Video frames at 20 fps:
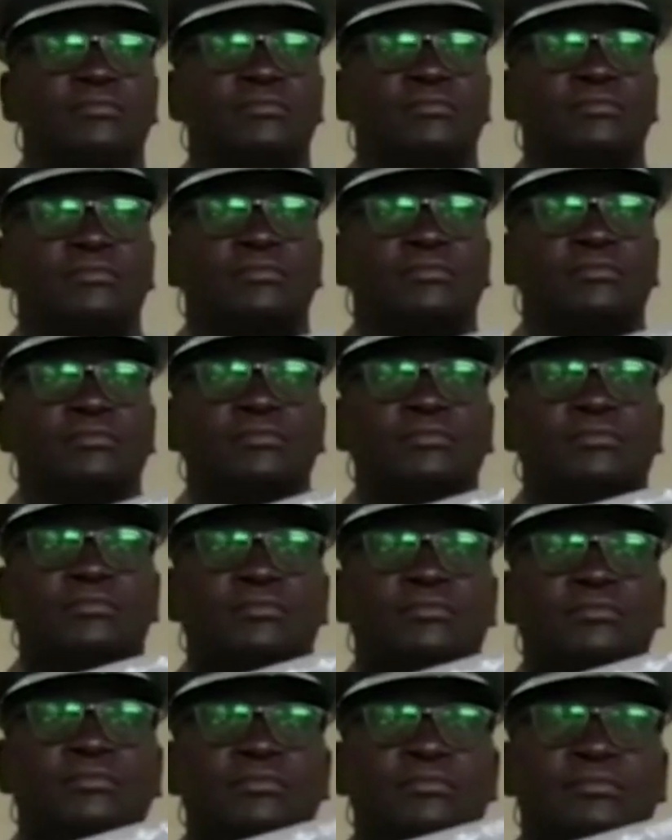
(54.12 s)

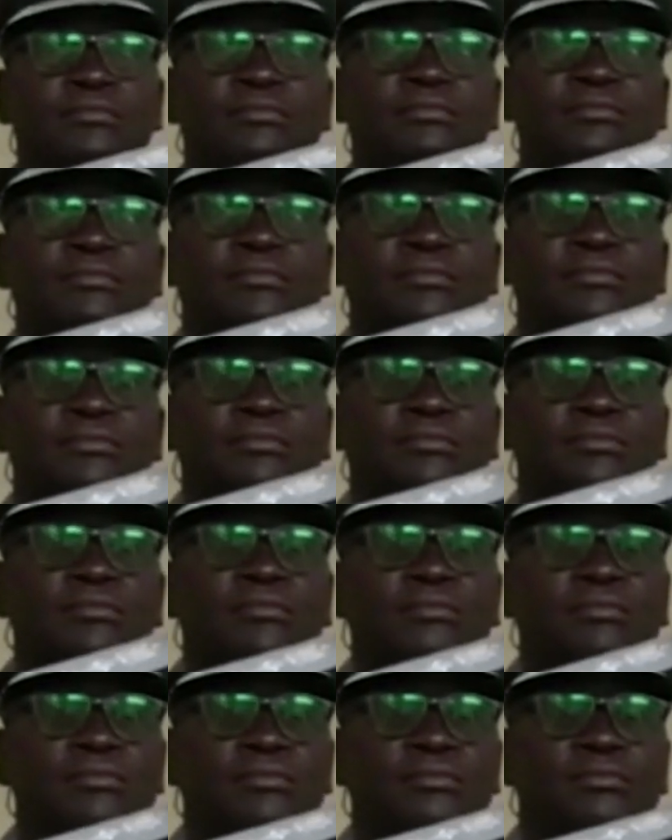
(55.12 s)

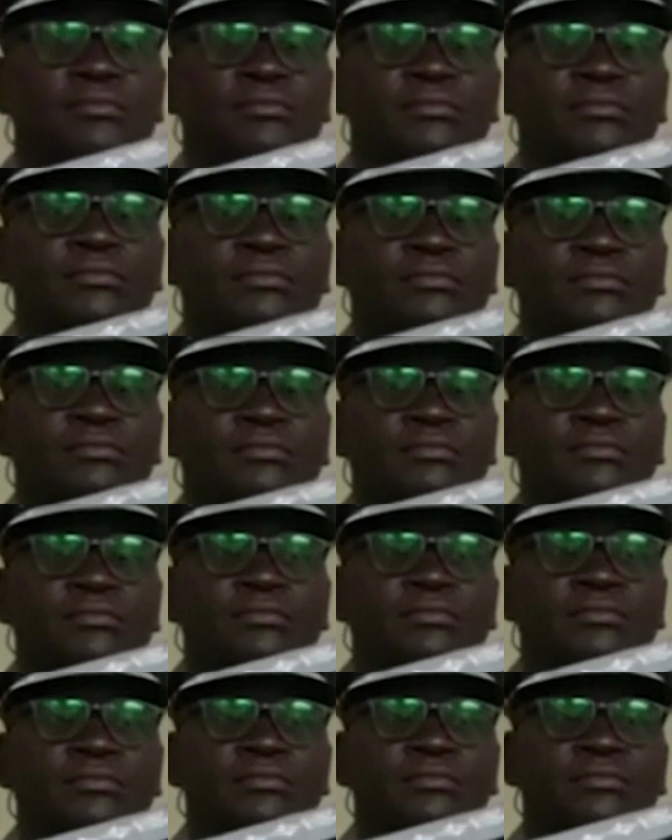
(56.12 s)

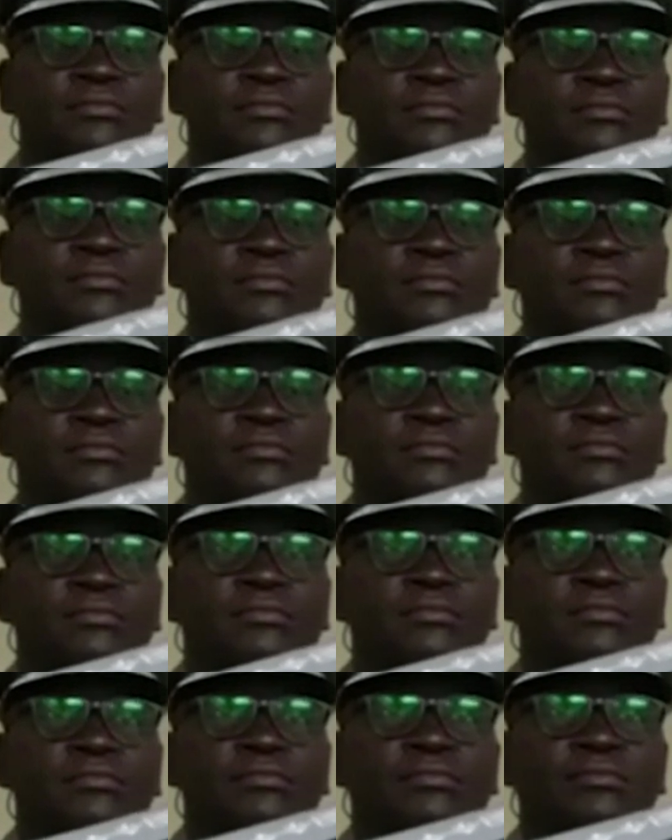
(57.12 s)

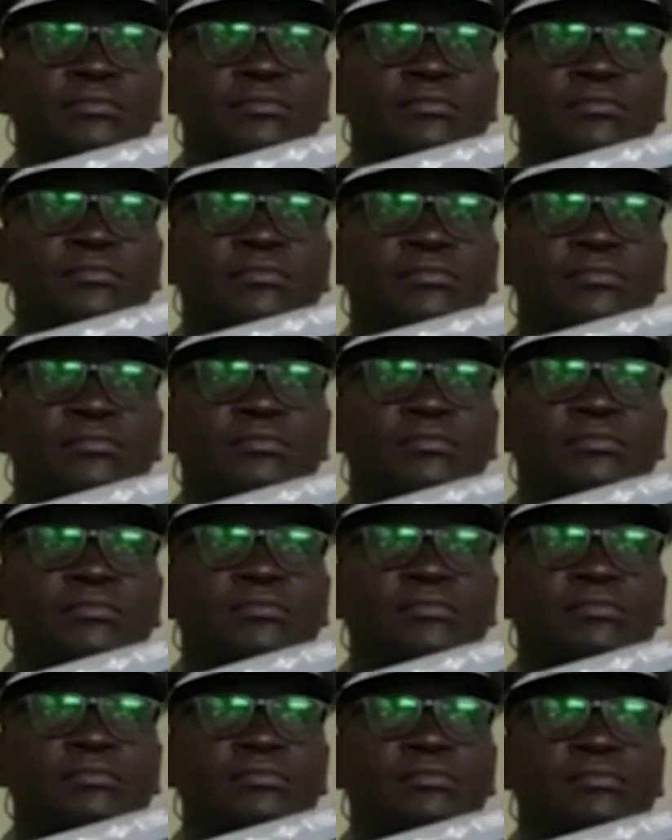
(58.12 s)

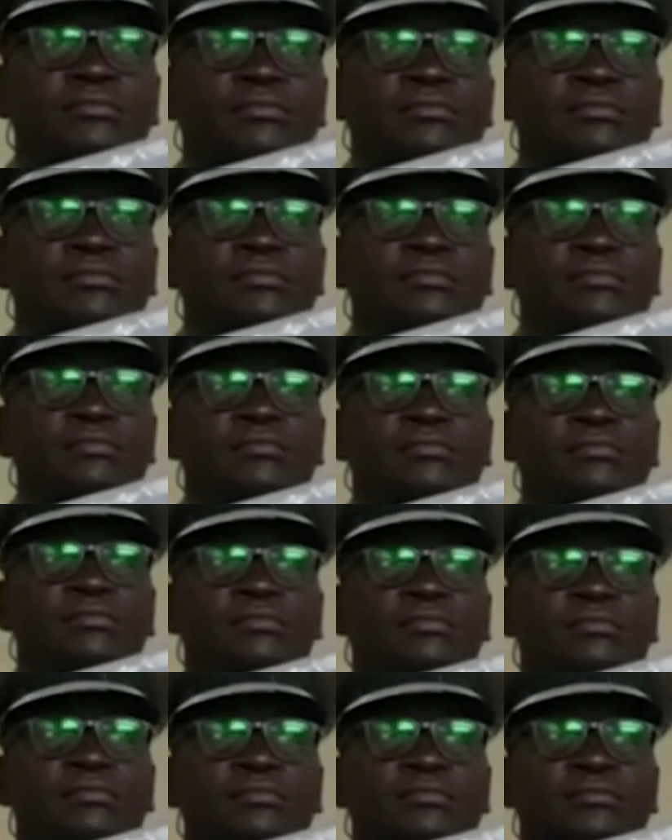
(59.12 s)

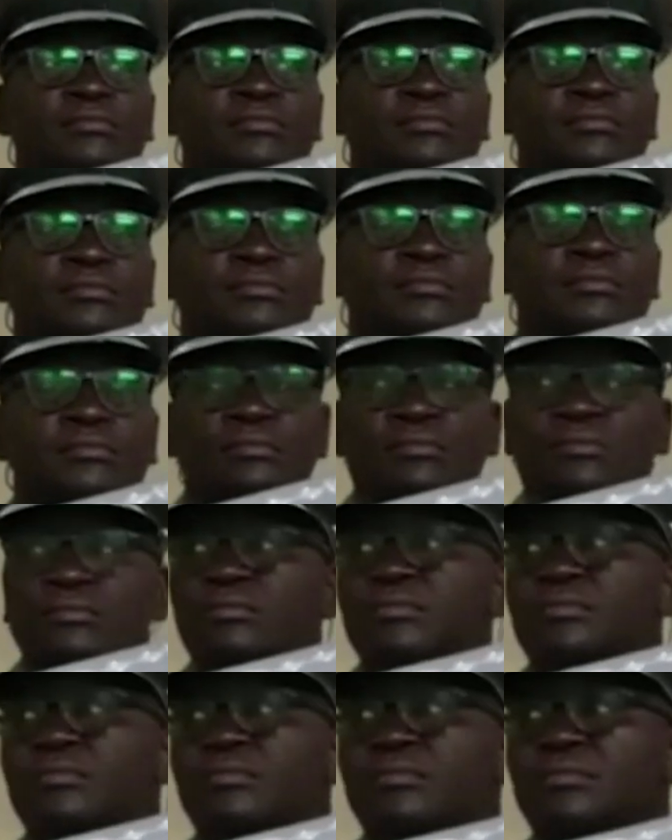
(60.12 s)

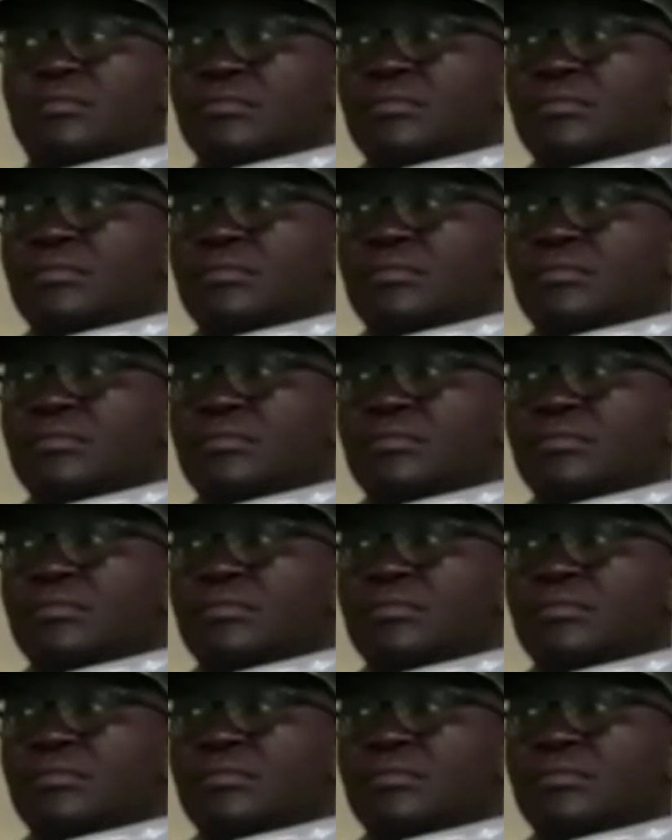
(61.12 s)
(silent)